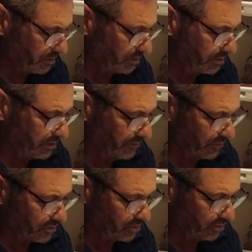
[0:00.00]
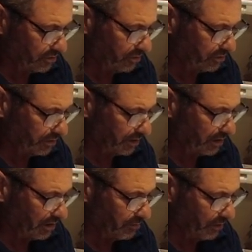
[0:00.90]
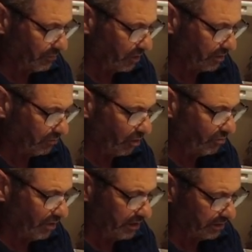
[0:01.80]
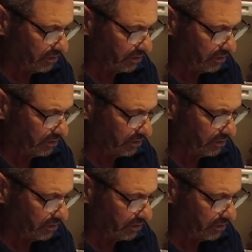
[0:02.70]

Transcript: are a different story altogether, but I rarely